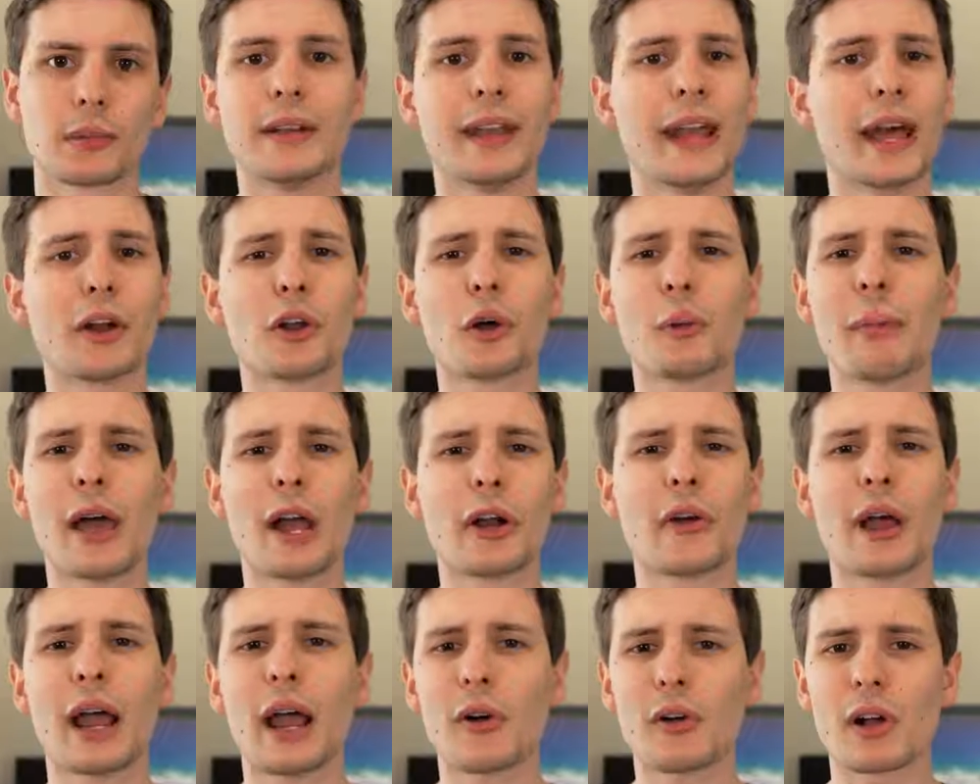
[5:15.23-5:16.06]
Now, no
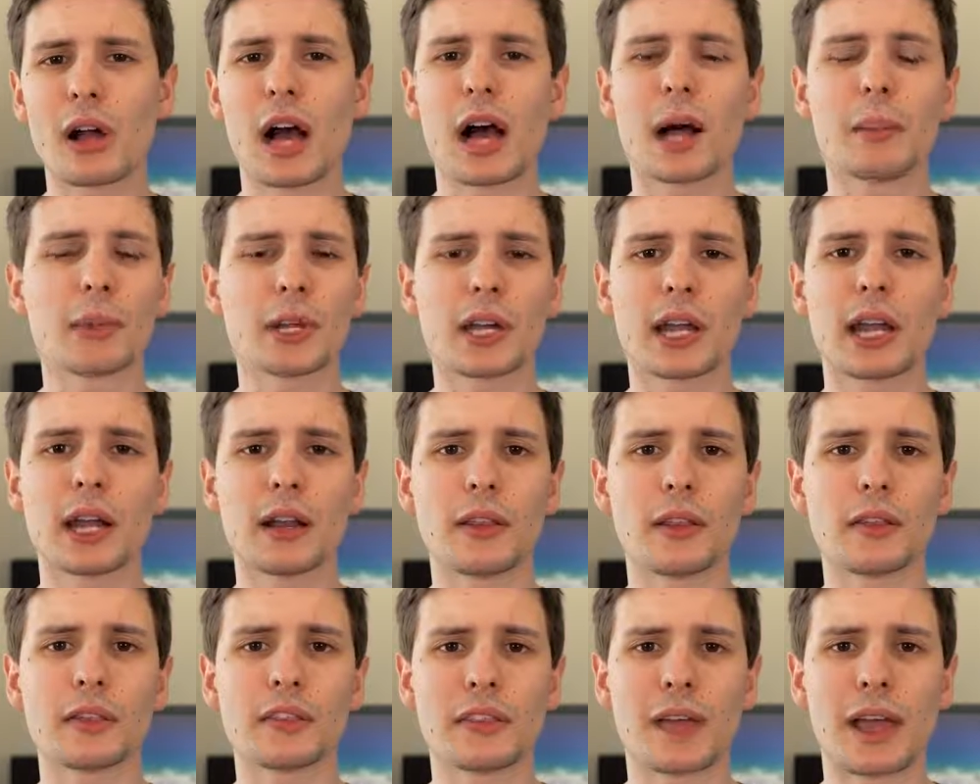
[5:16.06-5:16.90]
matter how
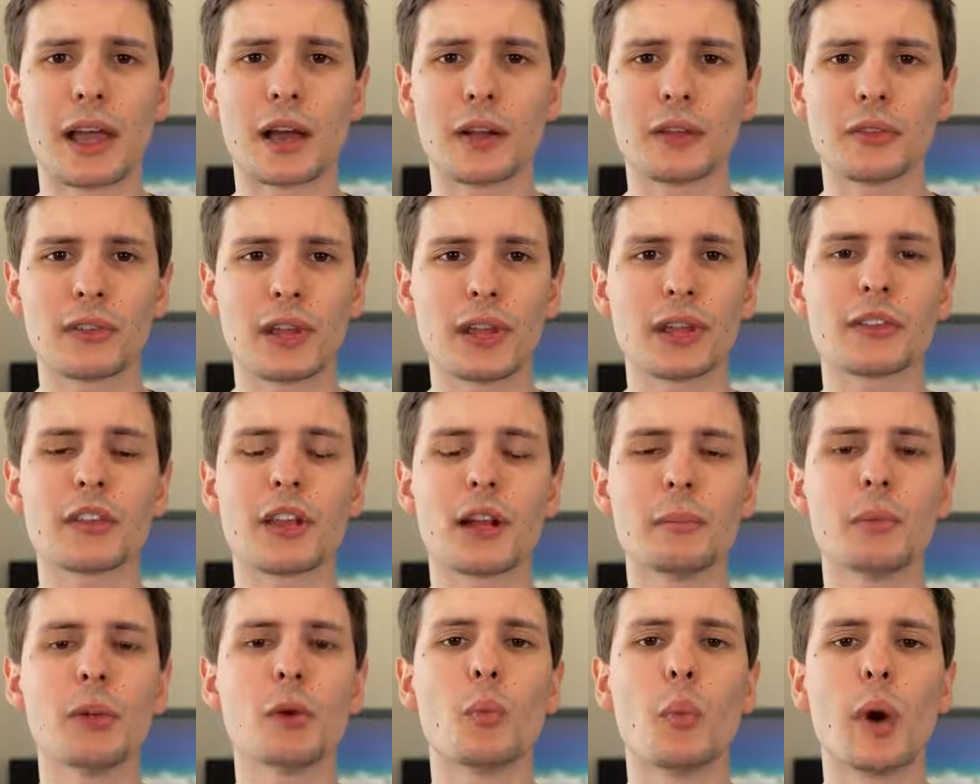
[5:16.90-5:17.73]
complicated this sounds, it's
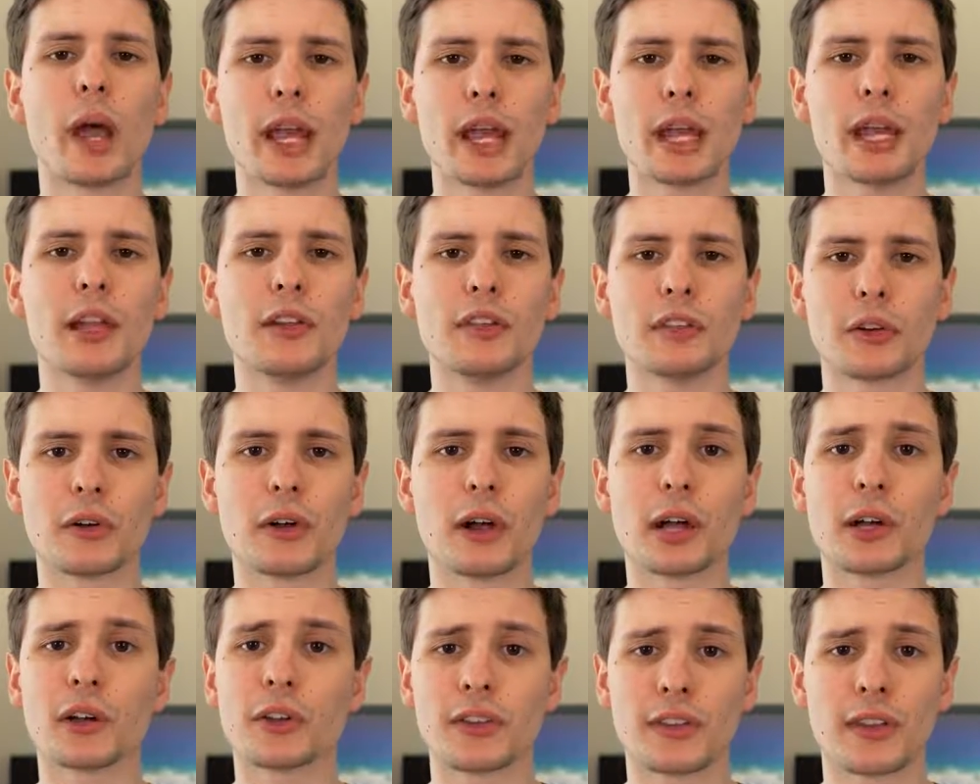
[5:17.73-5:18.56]
going to be way easier
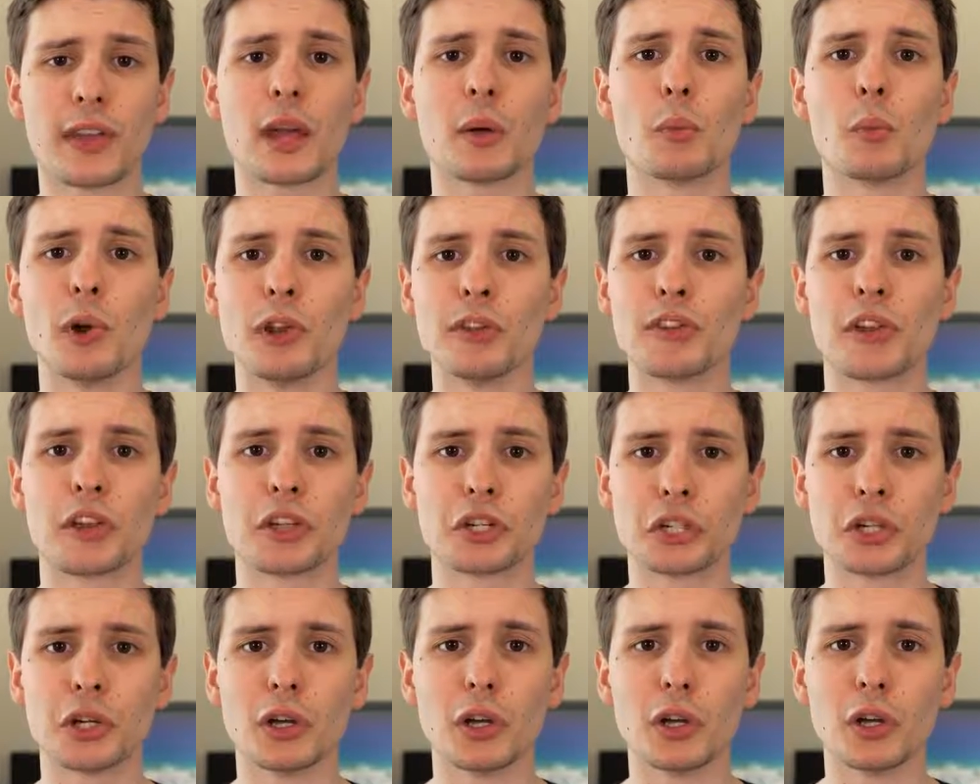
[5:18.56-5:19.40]
to understand once I
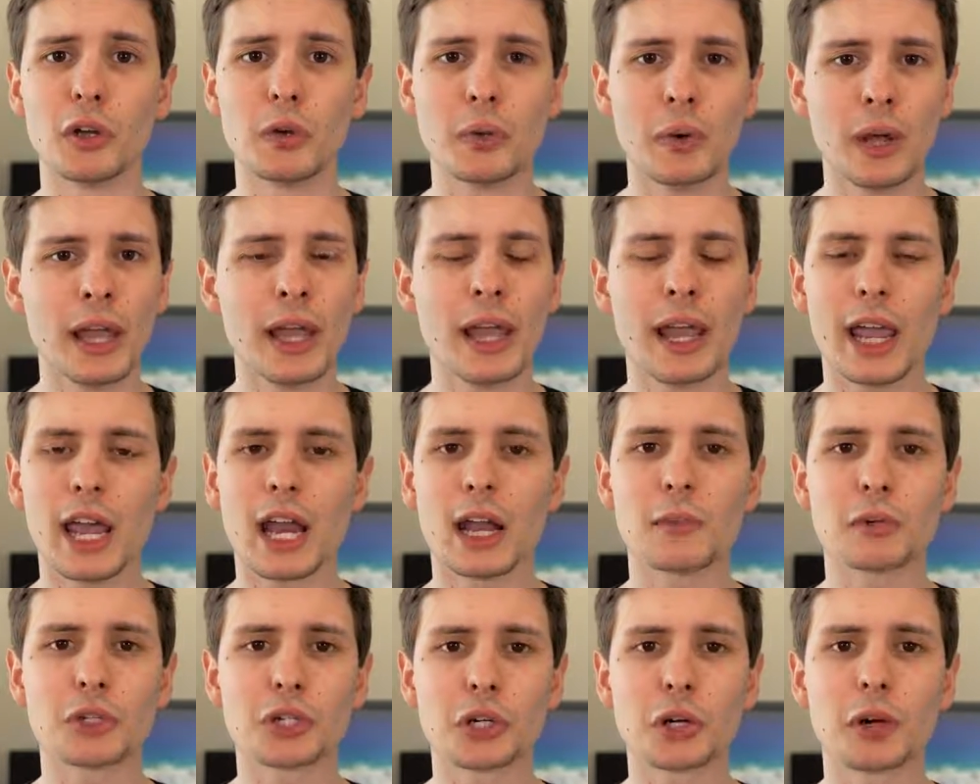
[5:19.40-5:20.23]
show you,
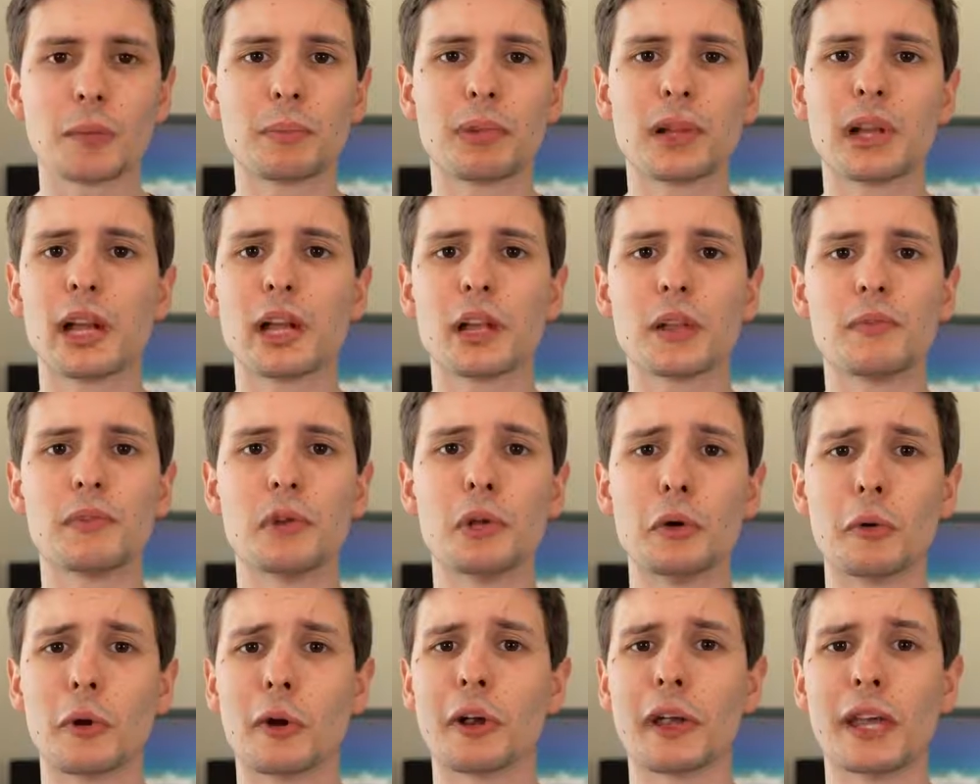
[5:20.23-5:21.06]
and I'm sure plenty of
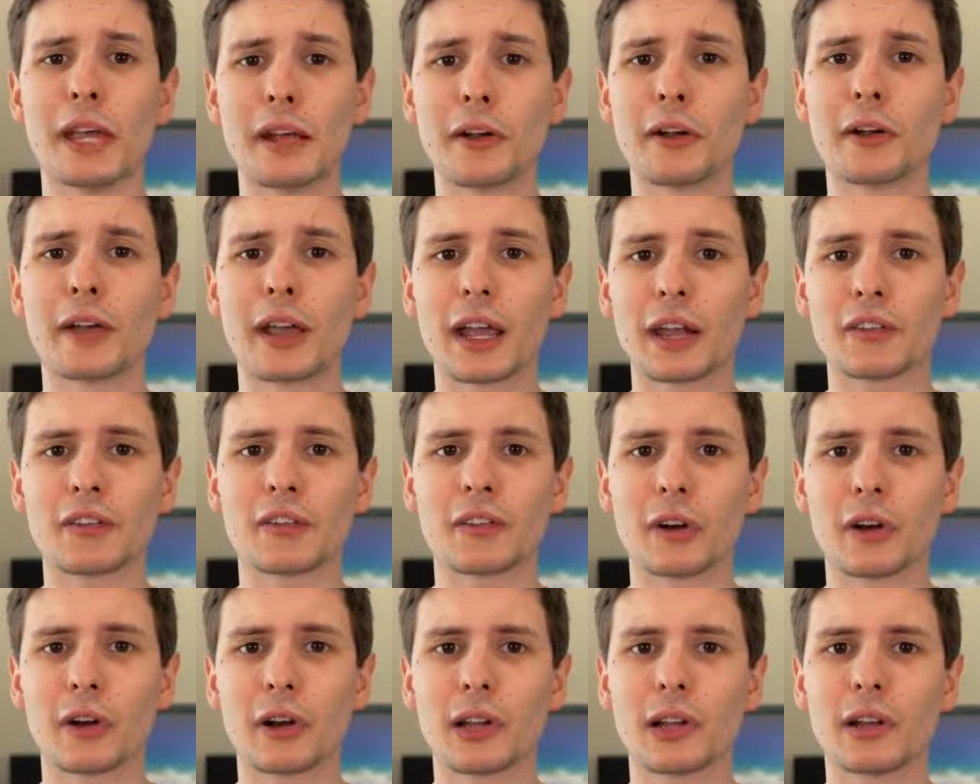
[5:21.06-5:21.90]
you are eager to get
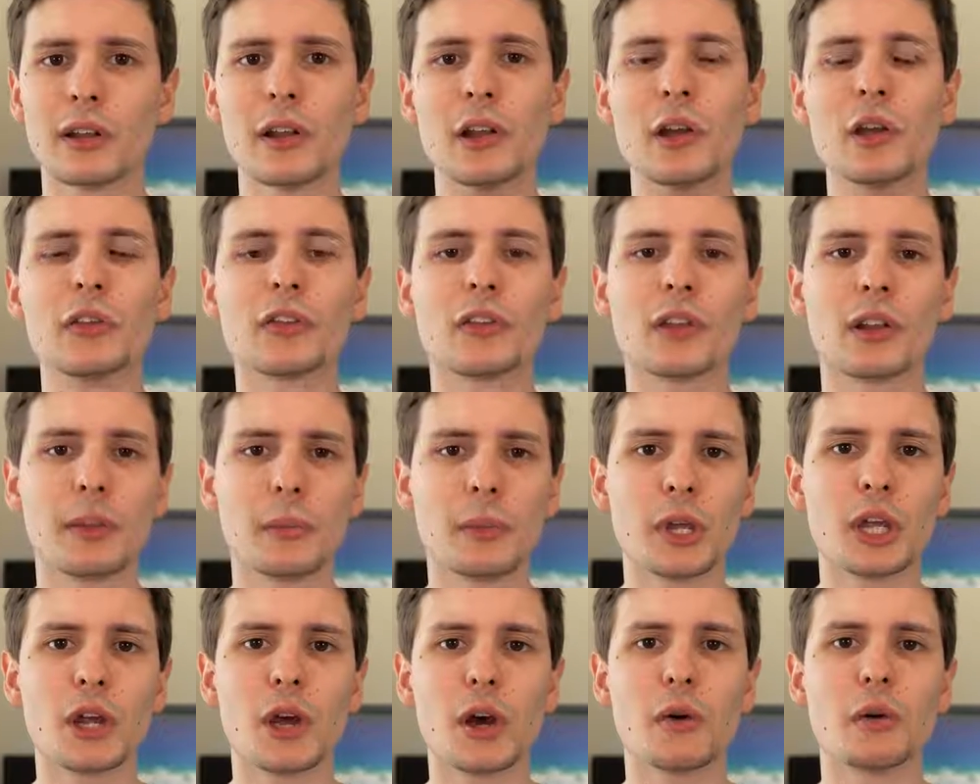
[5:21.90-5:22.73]
started, so
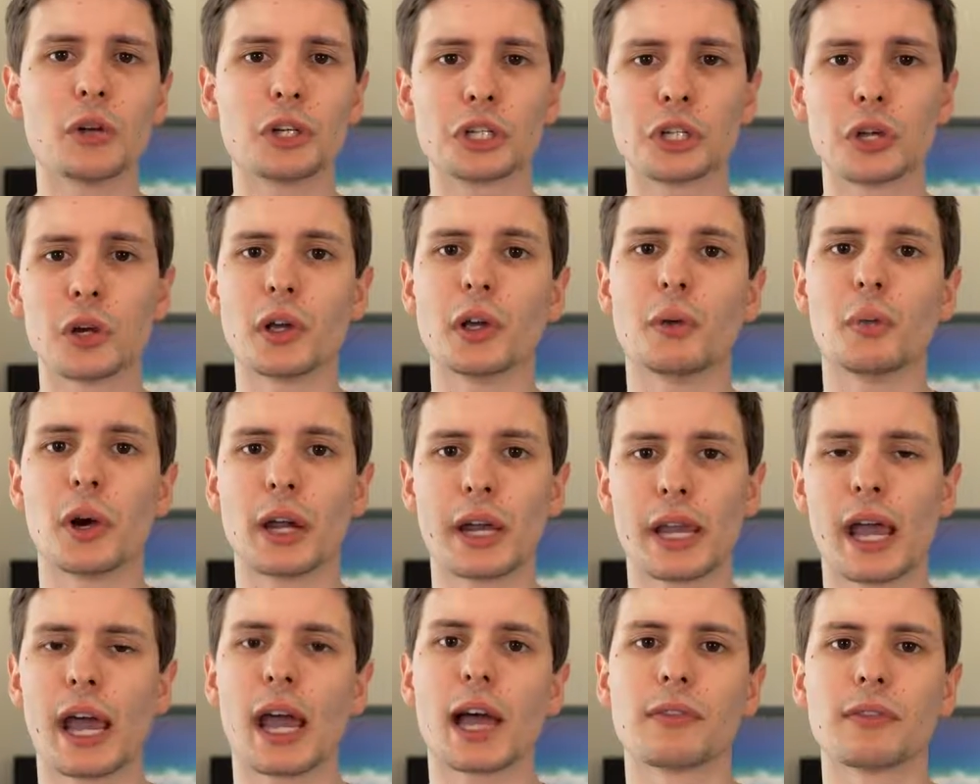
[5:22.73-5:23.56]
let me go and show you
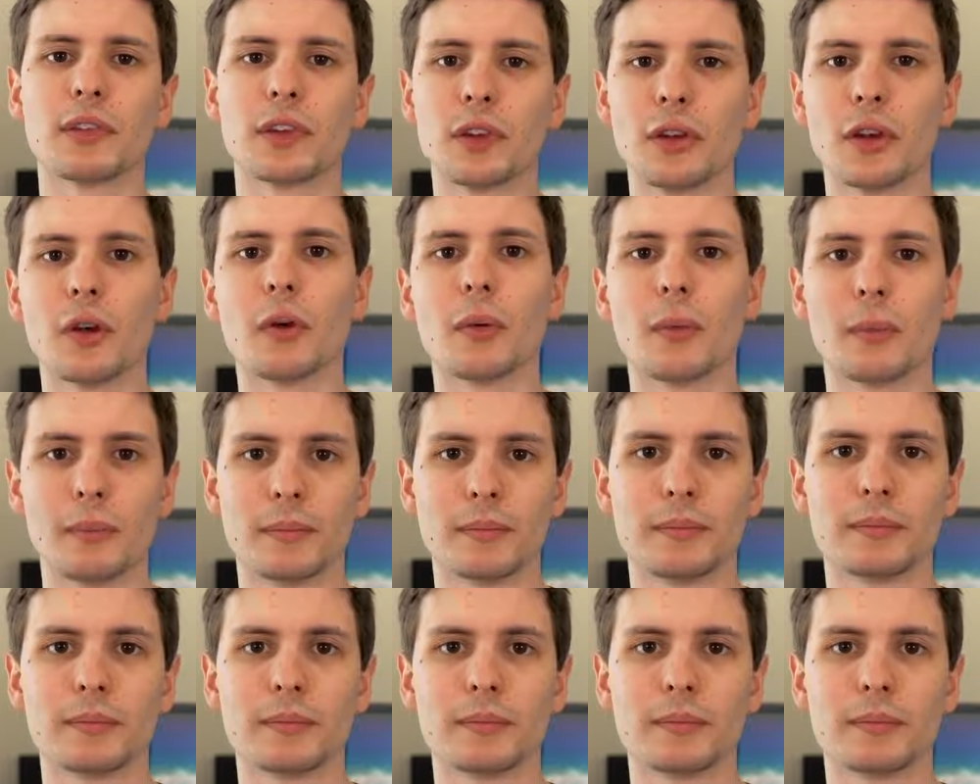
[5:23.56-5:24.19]
what you have to do.